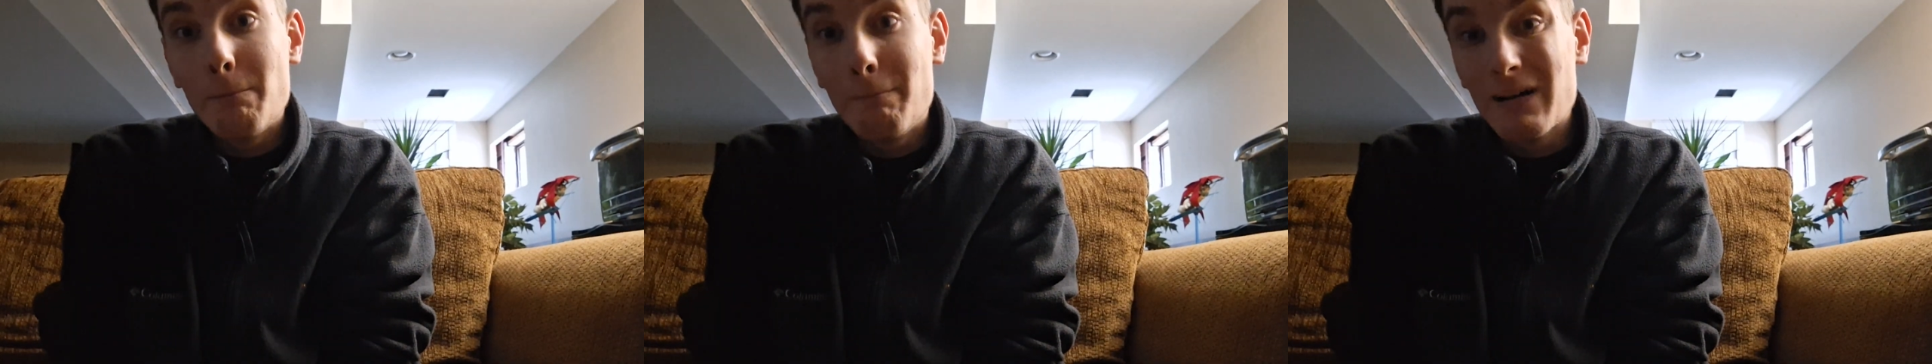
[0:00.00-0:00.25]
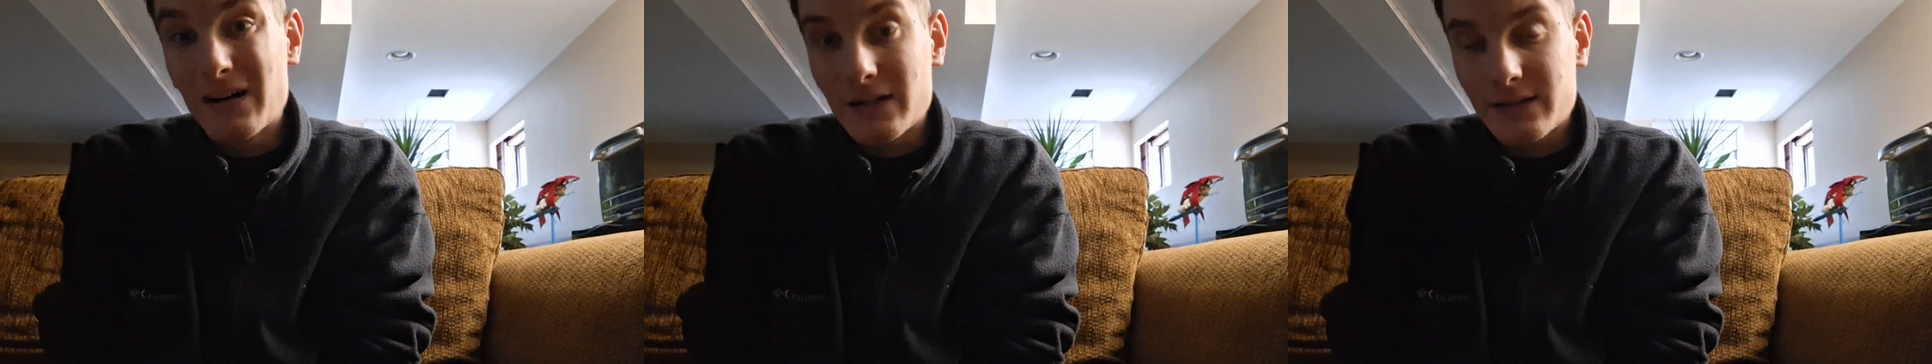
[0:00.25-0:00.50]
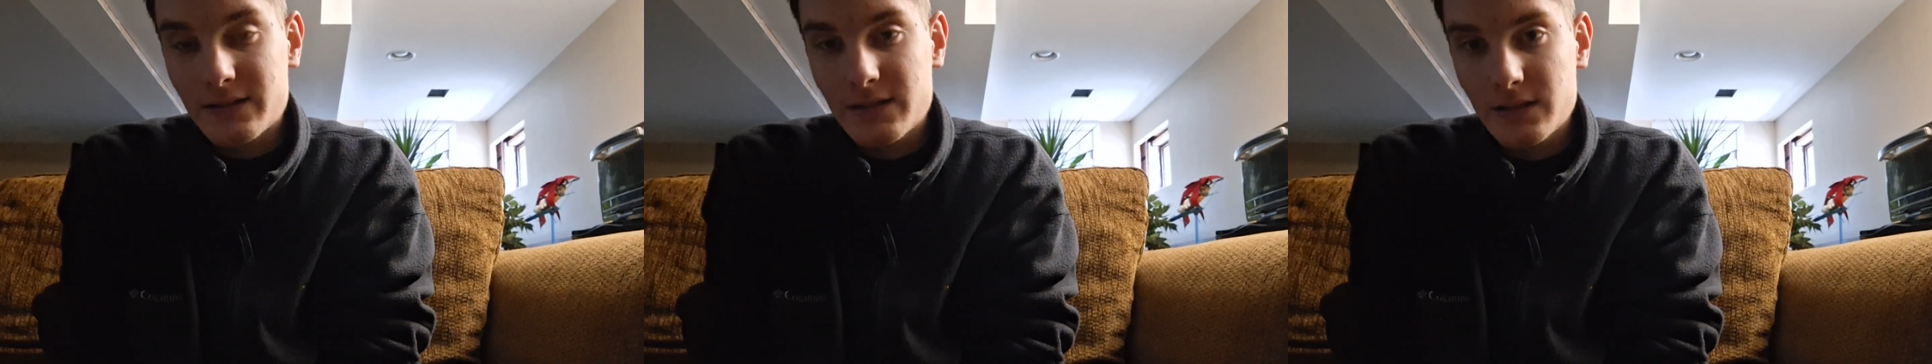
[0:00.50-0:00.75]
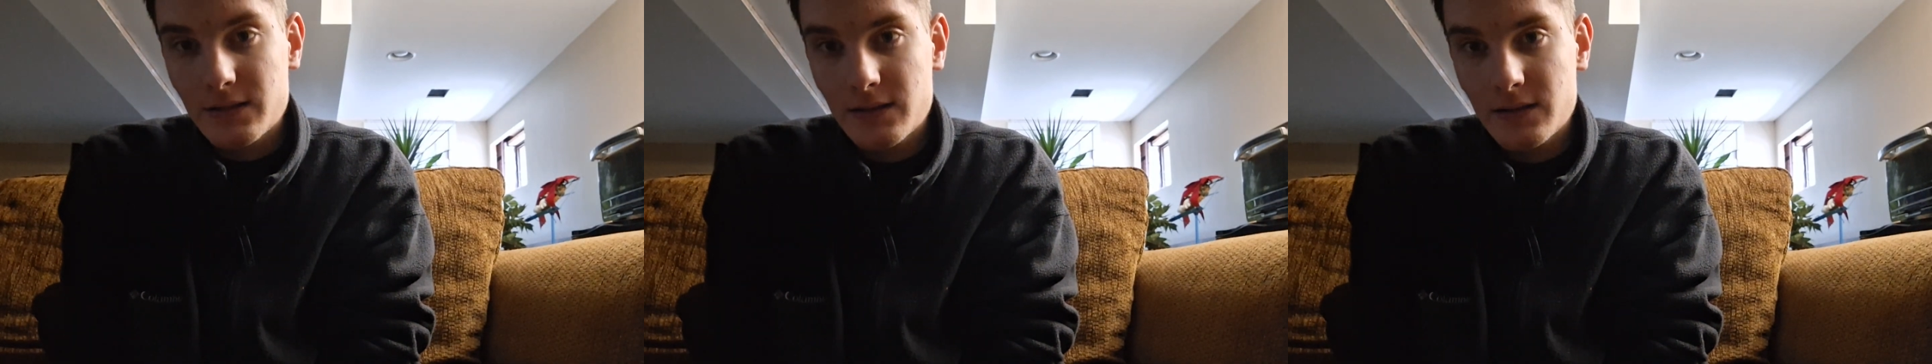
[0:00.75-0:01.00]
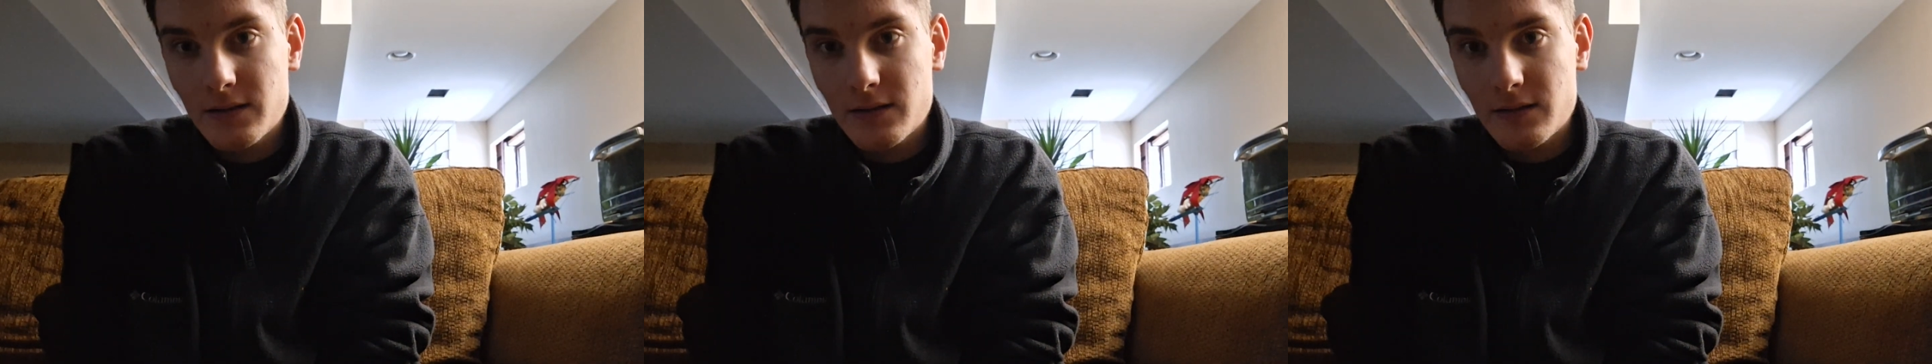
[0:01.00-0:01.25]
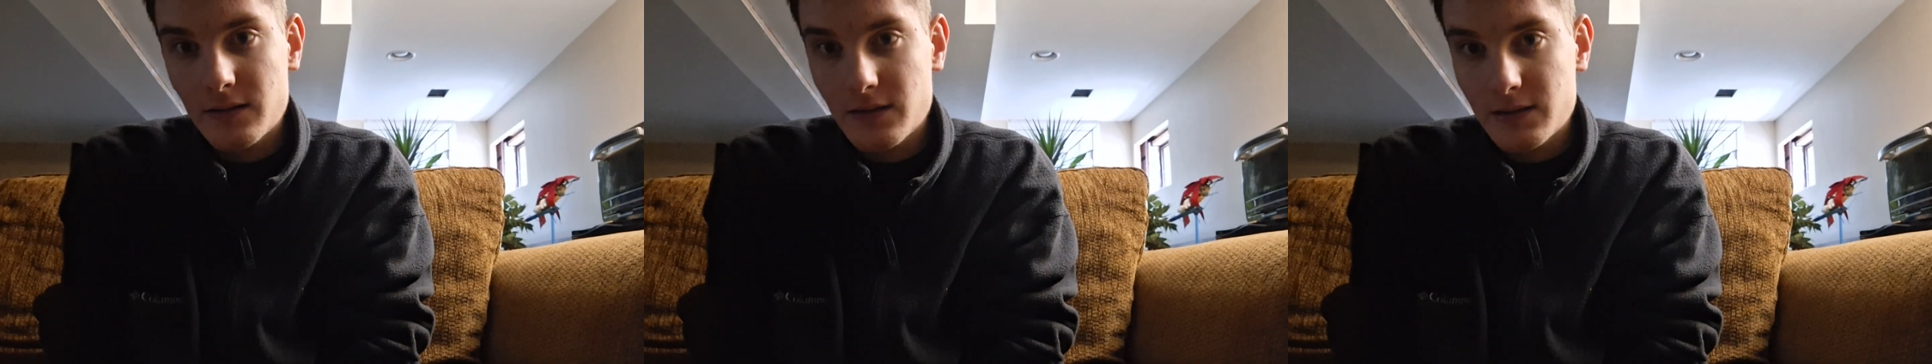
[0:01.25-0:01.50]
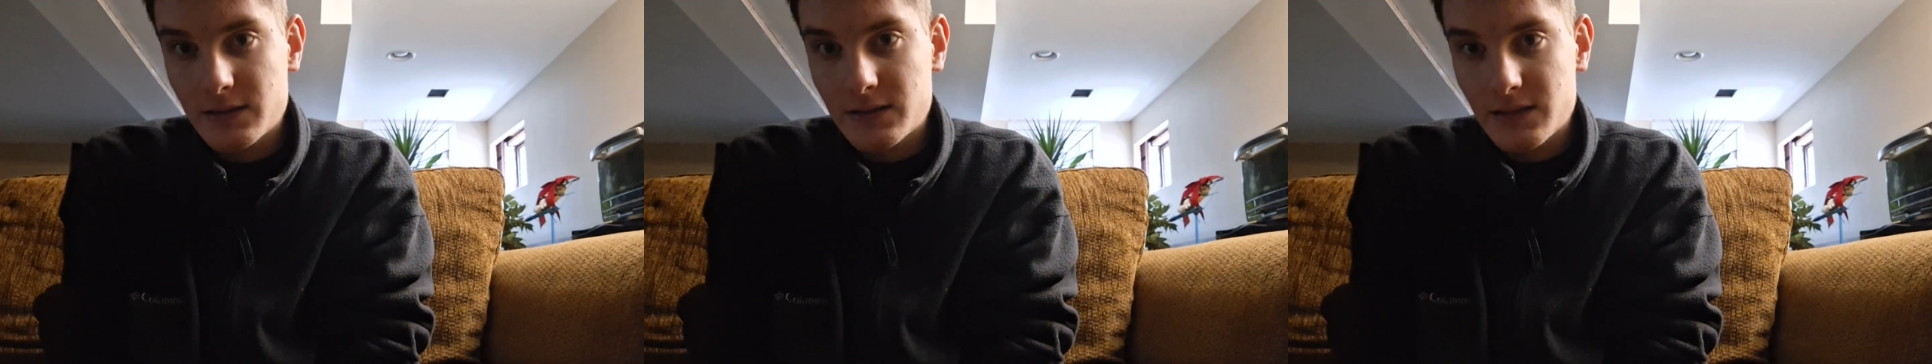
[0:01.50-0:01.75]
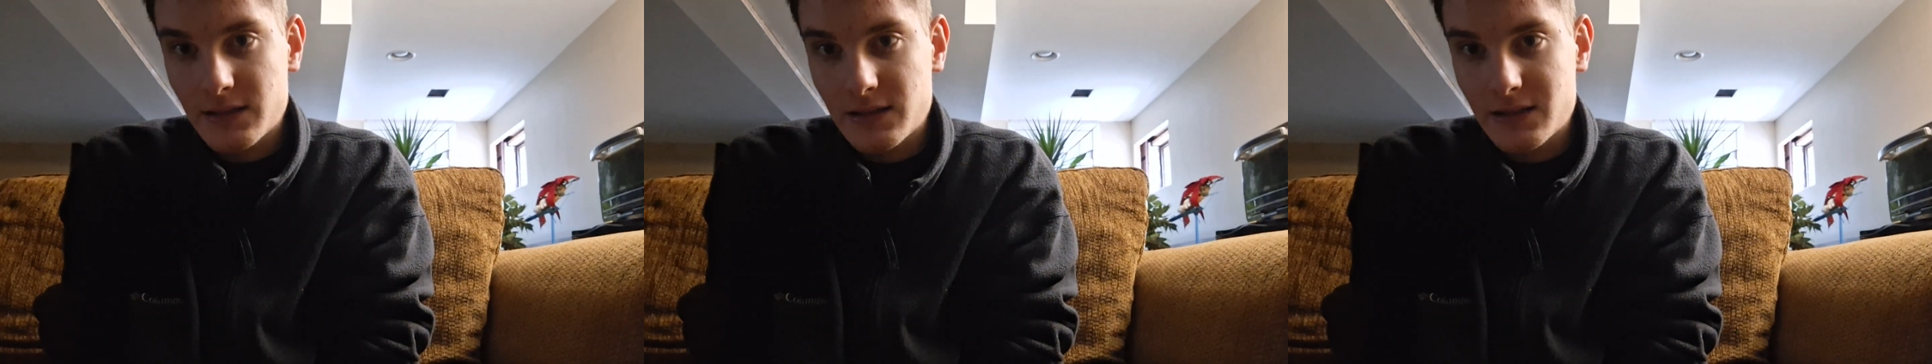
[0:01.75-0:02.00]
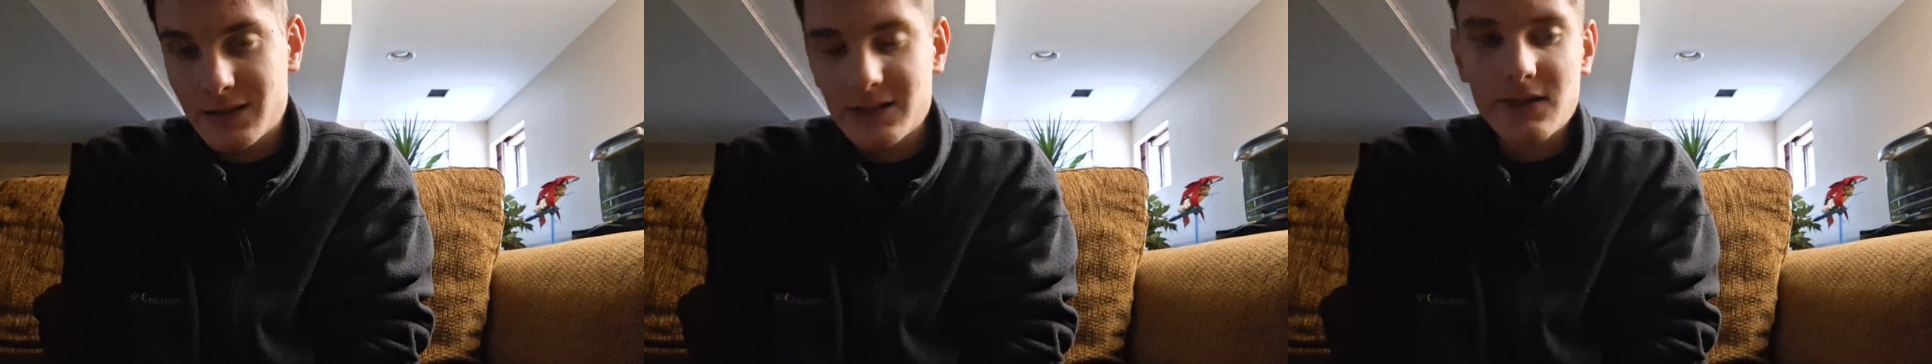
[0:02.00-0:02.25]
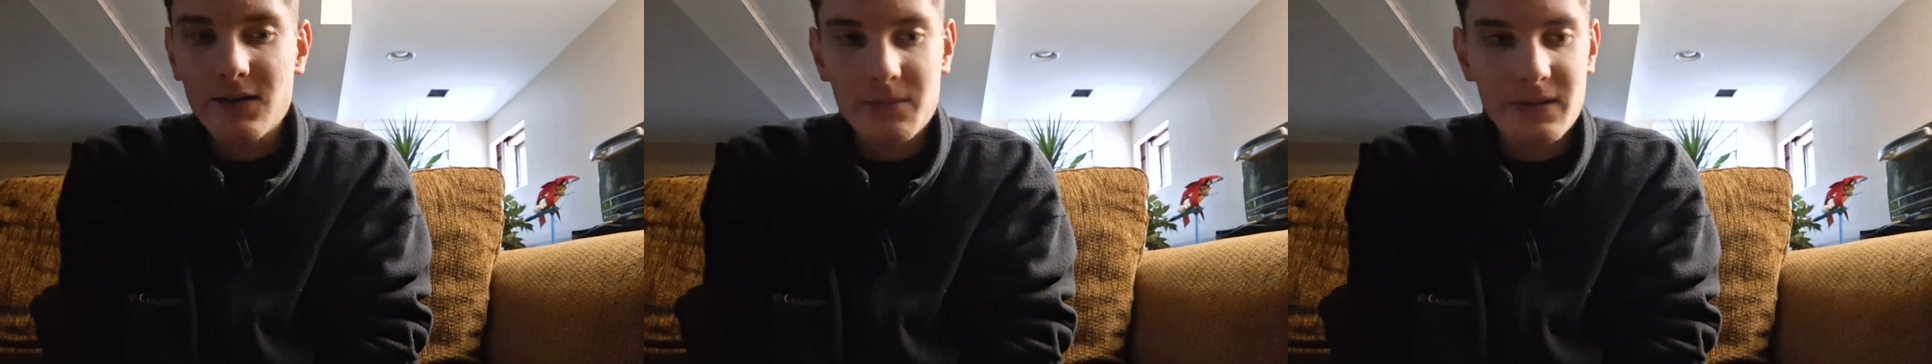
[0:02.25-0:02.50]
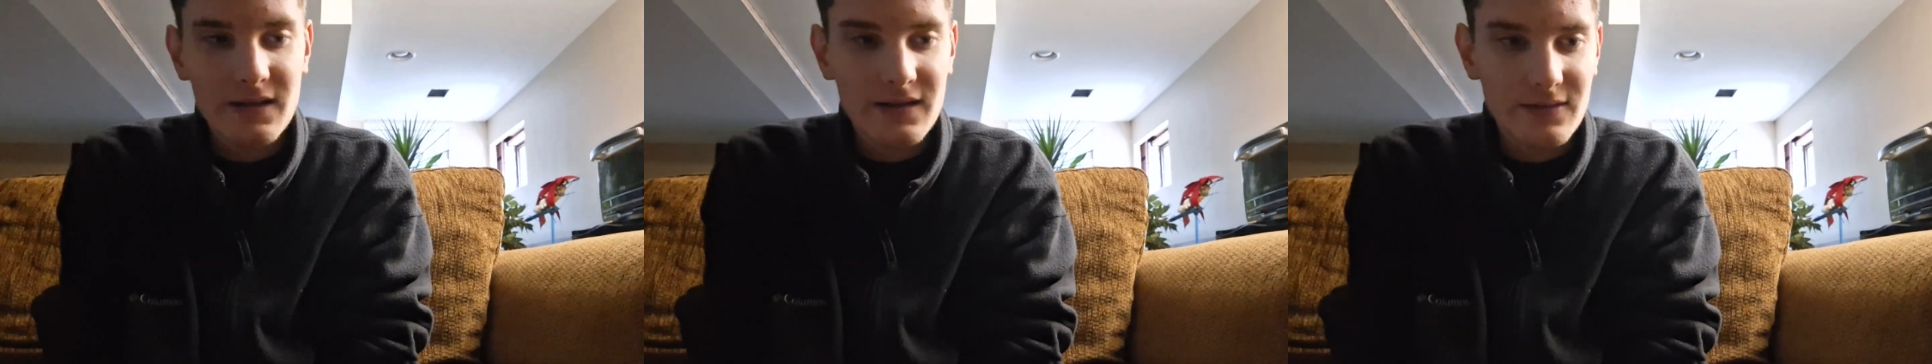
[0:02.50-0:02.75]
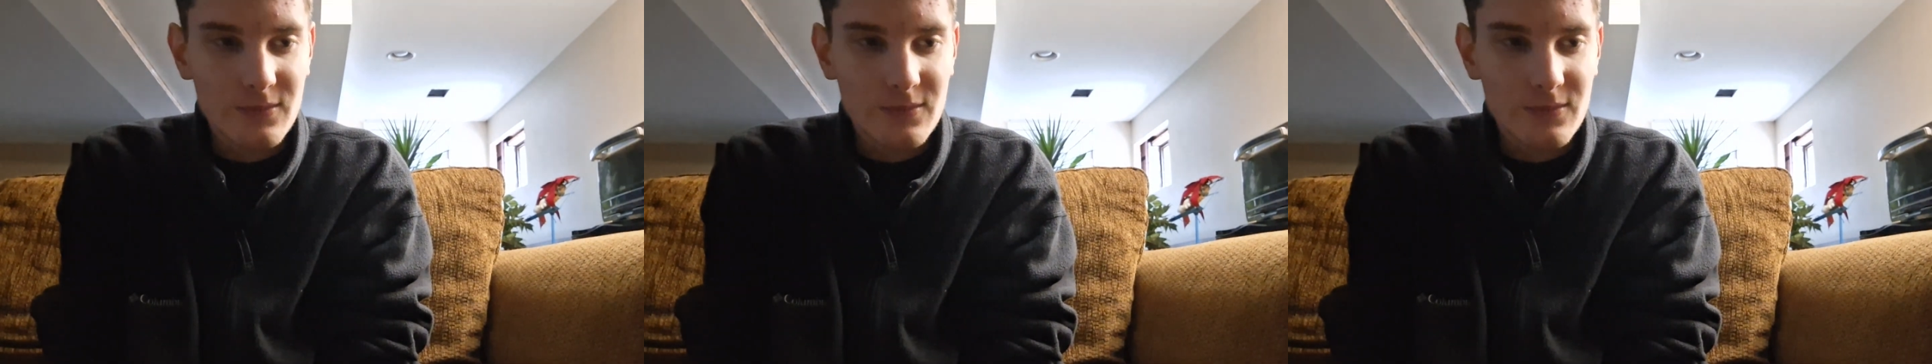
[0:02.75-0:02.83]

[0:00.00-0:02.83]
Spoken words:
but this is going to be a